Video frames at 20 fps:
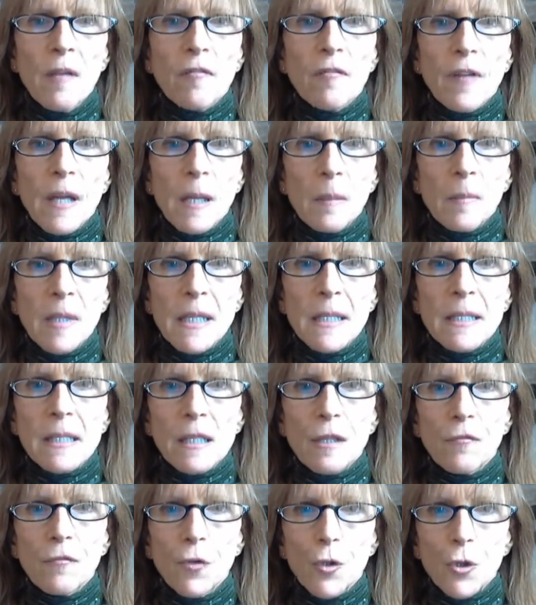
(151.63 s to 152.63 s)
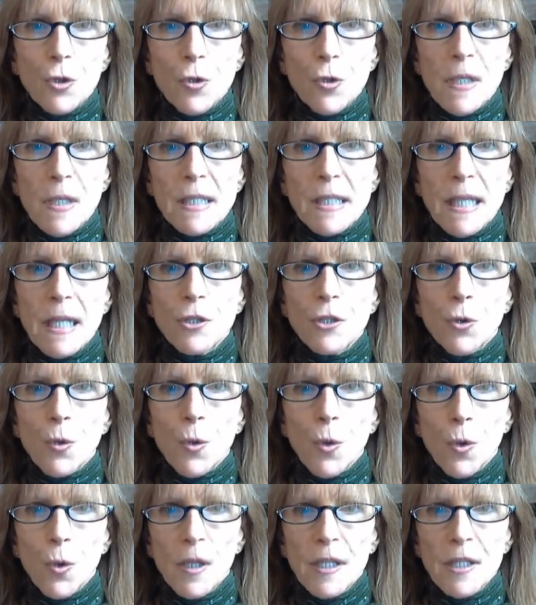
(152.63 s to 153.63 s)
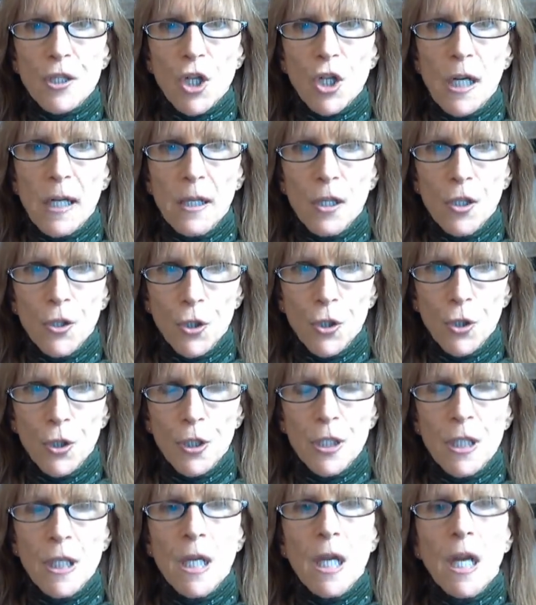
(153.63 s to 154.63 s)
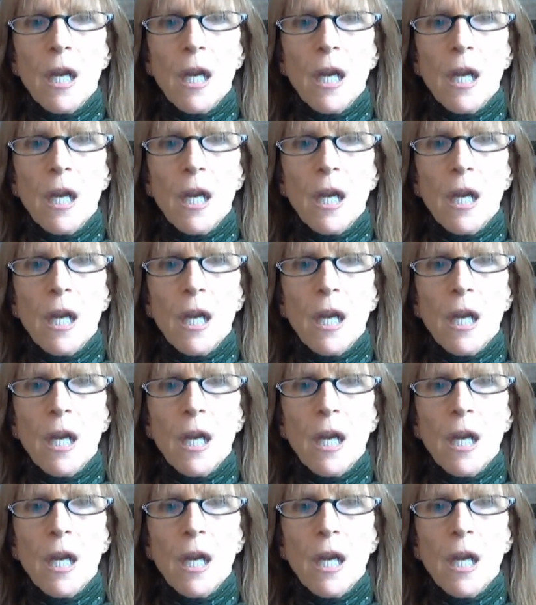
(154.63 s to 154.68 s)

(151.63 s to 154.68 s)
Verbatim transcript: family, self-nurturance, and your early childhood.